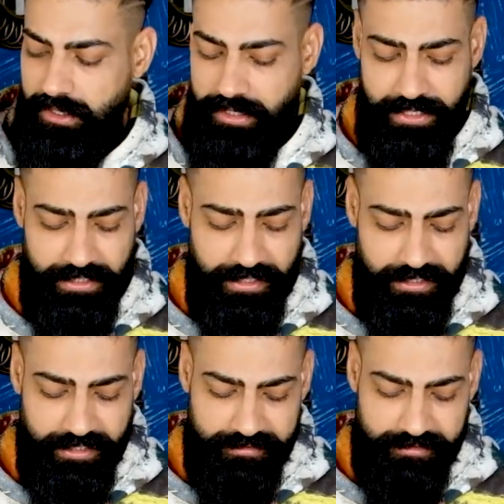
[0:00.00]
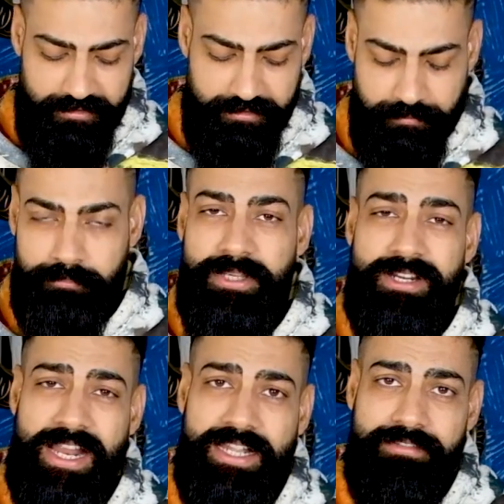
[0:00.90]
And then there is this
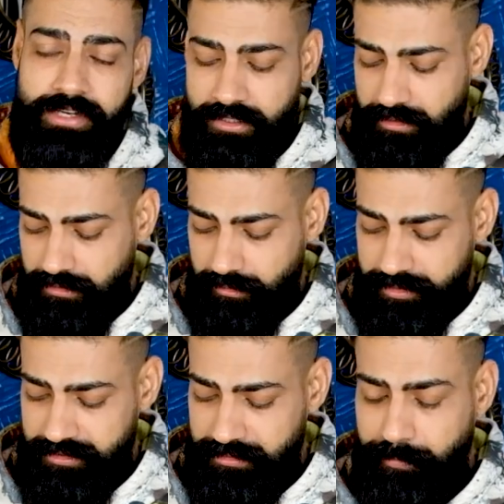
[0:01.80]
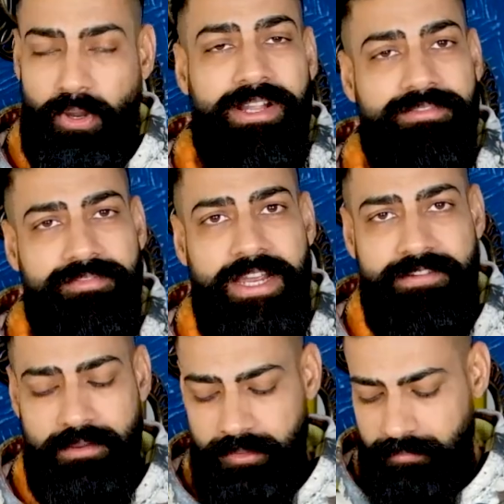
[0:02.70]
beard activator, which is a 0.5
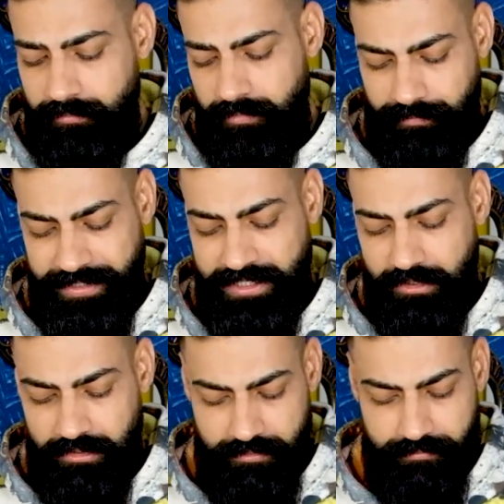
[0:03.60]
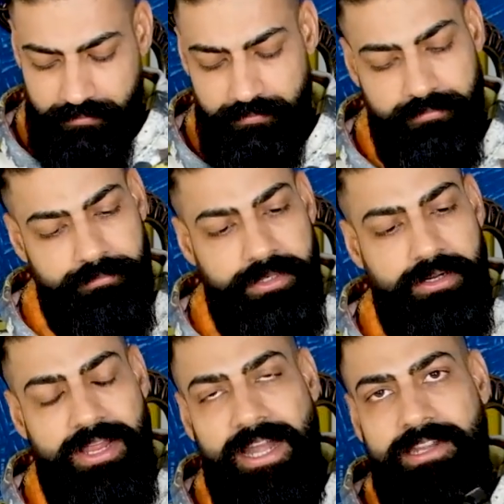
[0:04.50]
mm needle
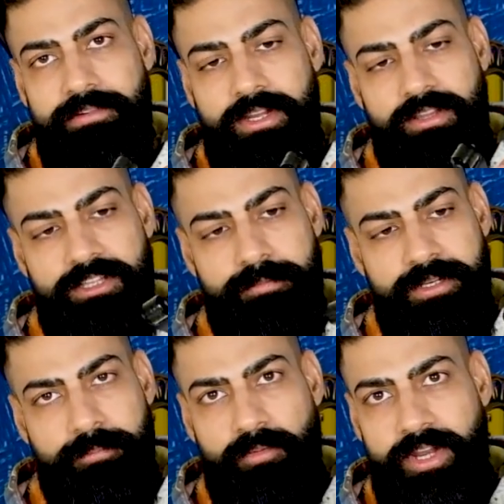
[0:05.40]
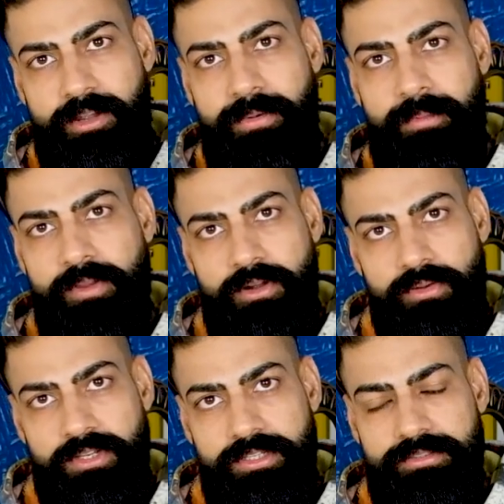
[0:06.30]
beard activator that's been provided by Beardo
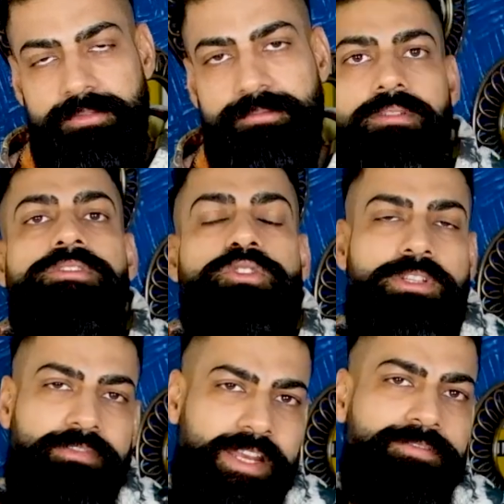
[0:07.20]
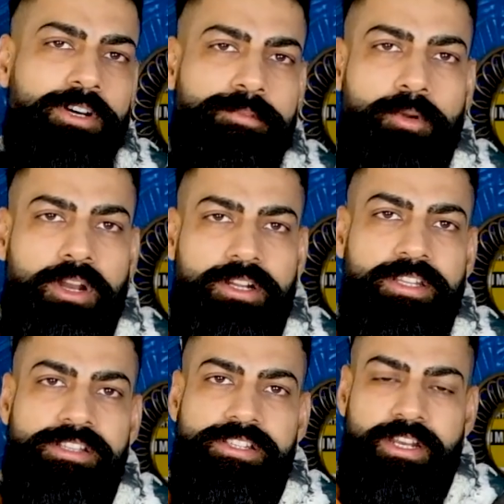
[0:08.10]
in this. So the very first product in
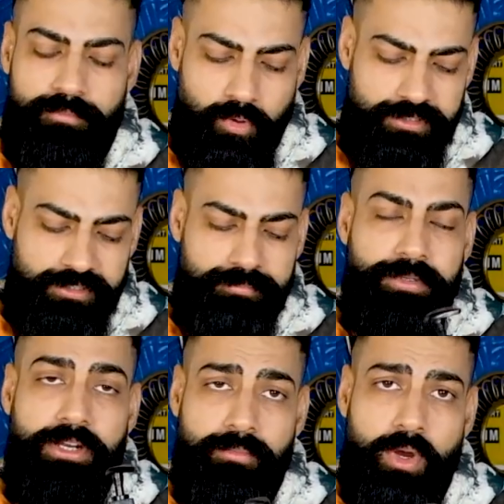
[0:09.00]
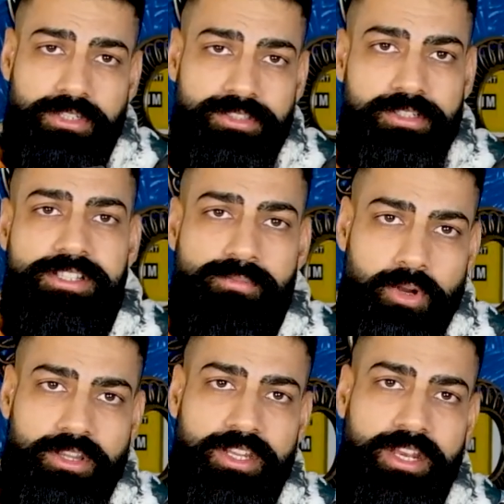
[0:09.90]
this kit was this beard wash, is
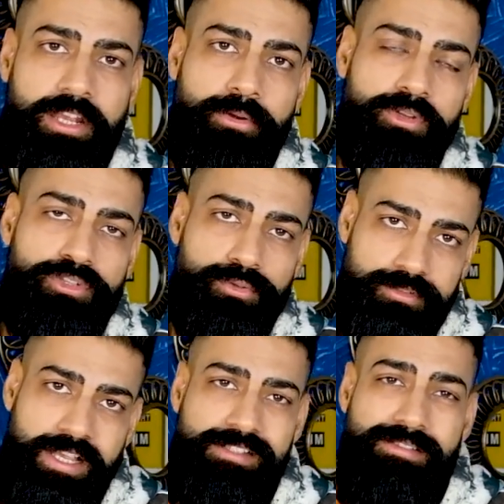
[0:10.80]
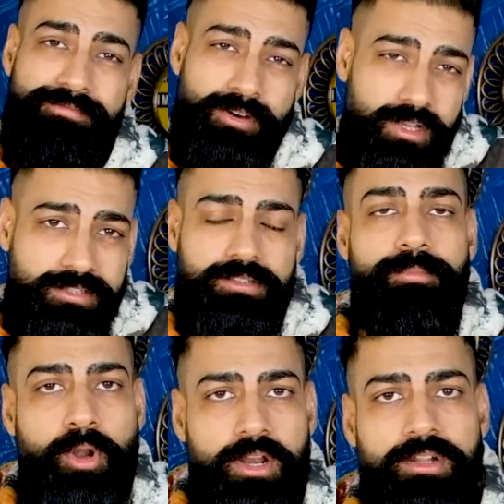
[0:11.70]
what they tell you to use as the first
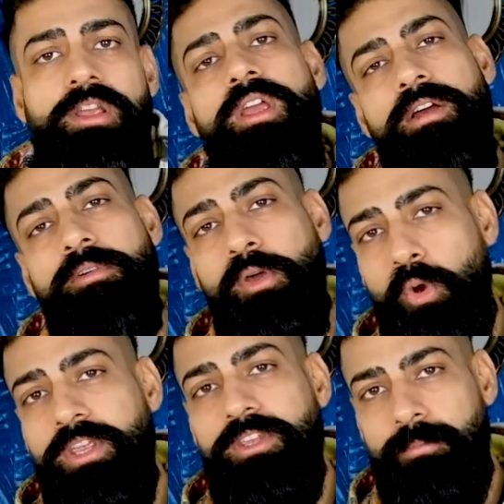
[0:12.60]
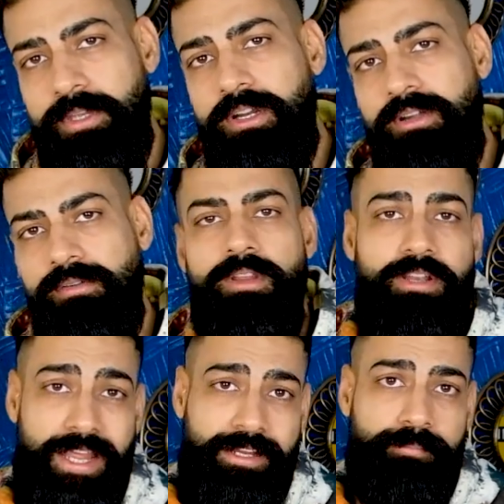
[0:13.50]
product for growing your beard
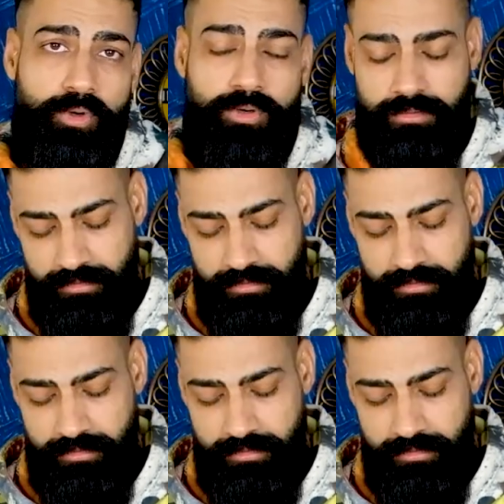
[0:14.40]
like a pro.